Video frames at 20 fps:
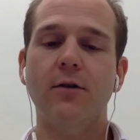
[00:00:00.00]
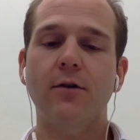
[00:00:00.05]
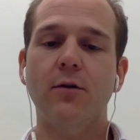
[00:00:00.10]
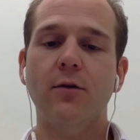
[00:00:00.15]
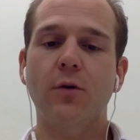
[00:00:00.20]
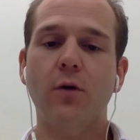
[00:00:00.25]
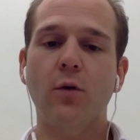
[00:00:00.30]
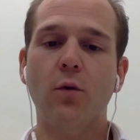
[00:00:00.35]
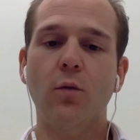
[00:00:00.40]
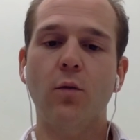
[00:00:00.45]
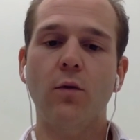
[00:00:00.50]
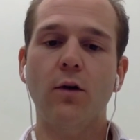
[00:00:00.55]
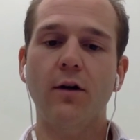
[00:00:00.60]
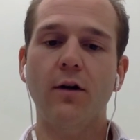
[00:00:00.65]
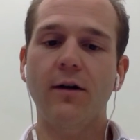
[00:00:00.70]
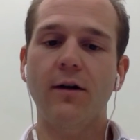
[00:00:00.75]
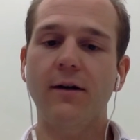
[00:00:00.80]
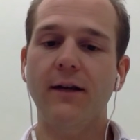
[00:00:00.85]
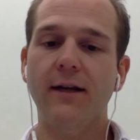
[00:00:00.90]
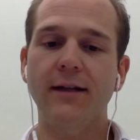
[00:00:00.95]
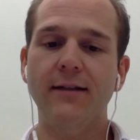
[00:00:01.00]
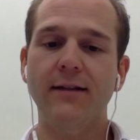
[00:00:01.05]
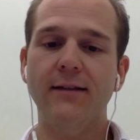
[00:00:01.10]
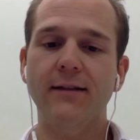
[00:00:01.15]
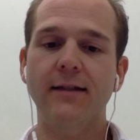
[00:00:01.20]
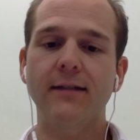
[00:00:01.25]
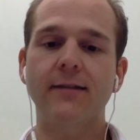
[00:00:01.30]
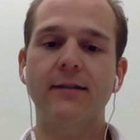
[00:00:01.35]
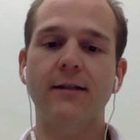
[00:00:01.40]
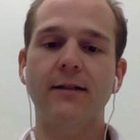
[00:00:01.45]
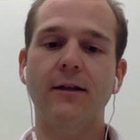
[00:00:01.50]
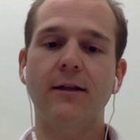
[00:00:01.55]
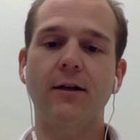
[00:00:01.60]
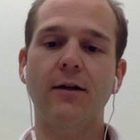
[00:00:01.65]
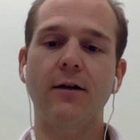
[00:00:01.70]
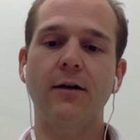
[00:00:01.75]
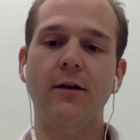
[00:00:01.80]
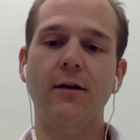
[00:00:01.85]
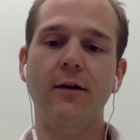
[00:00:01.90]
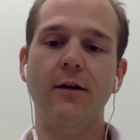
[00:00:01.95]
that exist and
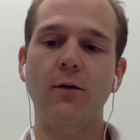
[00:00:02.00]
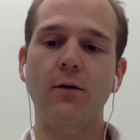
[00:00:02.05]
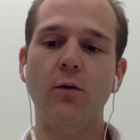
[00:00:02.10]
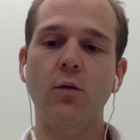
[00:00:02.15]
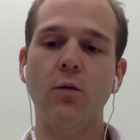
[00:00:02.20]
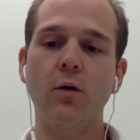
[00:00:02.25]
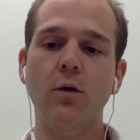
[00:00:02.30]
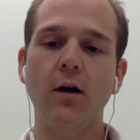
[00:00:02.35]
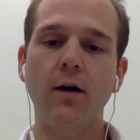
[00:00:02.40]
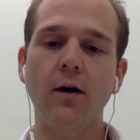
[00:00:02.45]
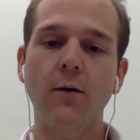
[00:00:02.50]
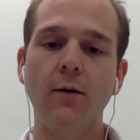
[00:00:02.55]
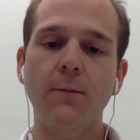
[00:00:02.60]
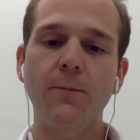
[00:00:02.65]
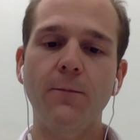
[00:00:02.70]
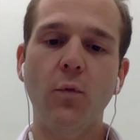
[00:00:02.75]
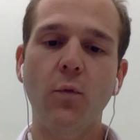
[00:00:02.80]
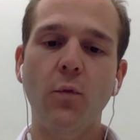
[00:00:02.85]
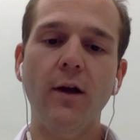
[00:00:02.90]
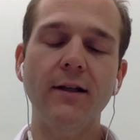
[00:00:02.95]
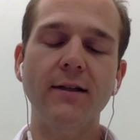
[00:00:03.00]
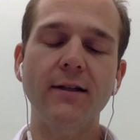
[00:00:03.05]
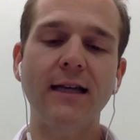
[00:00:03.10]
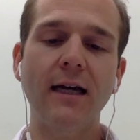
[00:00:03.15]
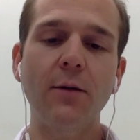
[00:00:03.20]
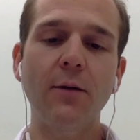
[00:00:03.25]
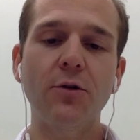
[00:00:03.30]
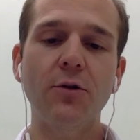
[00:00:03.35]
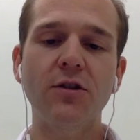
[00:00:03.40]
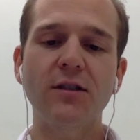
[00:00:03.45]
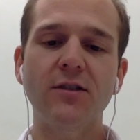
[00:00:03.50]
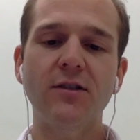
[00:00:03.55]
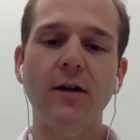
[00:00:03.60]
they're well established.